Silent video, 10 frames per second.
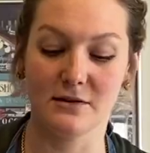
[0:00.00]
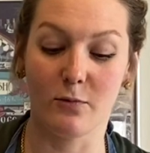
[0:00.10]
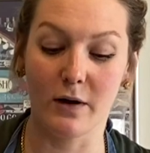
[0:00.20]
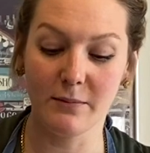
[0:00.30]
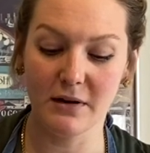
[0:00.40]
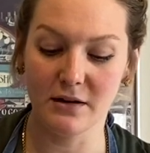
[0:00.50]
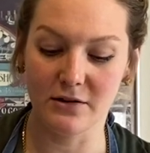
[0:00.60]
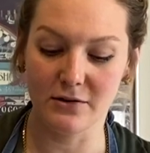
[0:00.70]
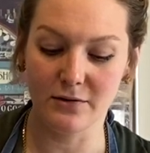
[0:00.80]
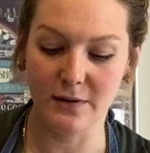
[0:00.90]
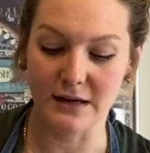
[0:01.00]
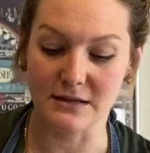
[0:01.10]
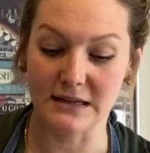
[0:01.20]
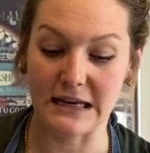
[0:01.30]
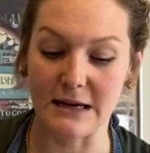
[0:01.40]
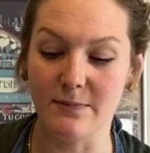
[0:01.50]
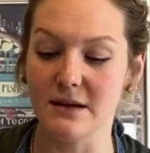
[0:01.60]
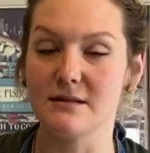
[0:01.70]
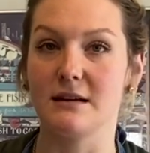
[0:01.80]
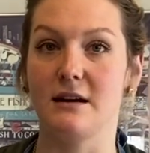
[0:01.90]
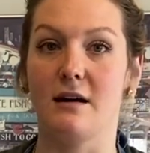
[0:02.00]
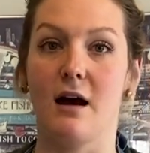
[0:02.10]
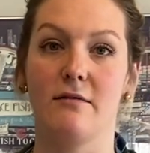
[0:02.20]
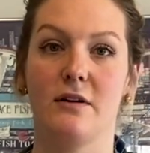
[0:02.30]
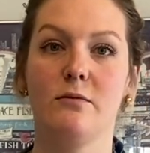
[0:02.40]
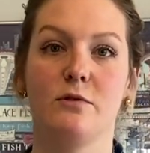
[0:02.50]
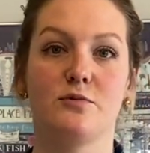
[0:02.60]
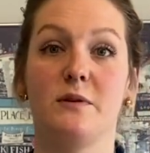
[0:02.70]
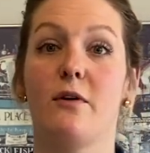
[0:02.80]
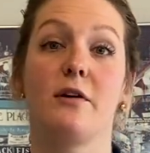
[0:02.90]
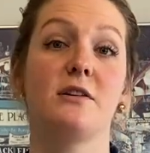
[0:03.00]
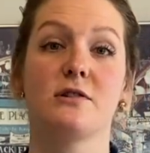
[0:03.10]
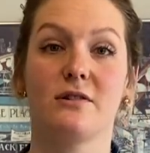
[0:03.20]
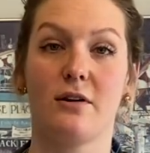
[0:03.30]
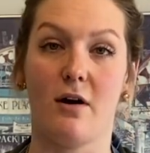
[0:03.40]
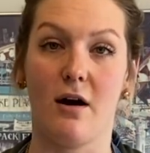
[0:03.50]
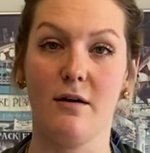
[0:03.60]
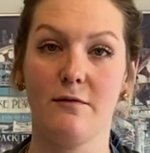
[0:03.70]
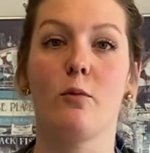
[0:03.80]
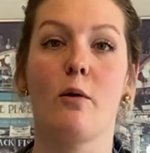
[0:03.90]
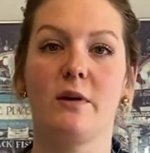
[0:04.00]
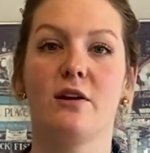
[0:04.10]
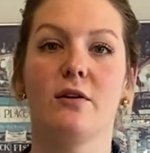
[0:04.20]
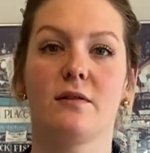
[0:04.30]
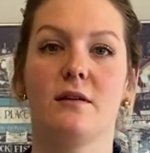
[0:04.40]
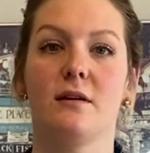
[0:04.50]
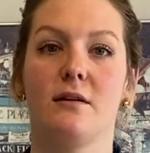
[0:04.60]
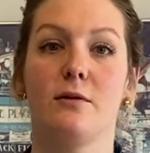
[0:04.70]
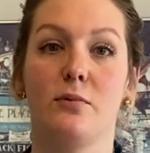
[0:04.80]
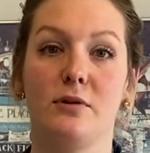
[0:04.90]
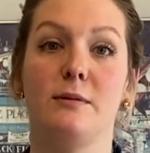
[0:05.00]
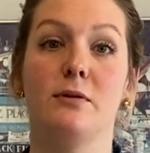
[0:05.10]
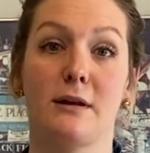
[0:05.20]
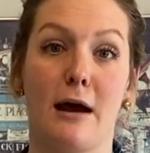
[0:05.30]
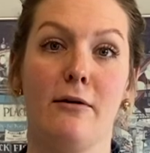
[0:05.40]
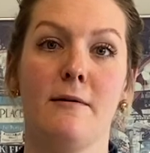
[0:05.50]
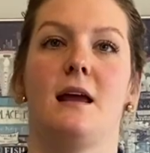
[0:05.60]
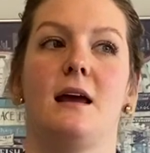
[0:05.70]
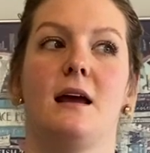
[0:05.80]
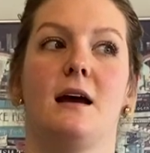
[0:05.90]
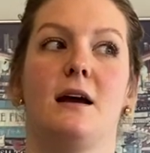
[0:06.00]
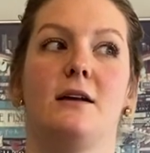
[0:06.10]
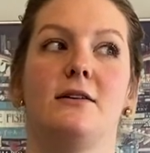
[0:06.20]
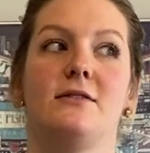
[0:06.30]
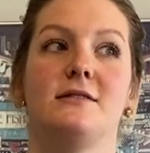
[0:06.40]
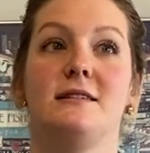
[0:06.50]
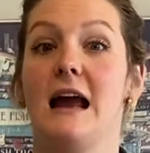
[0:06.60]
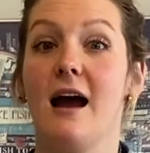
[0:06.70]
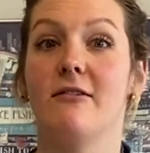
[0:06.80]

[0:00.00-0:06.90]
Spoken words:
what I'm going to do is keep this in an oven, which we've already turned off, while we cook the Kabuli Palaw. And yeah,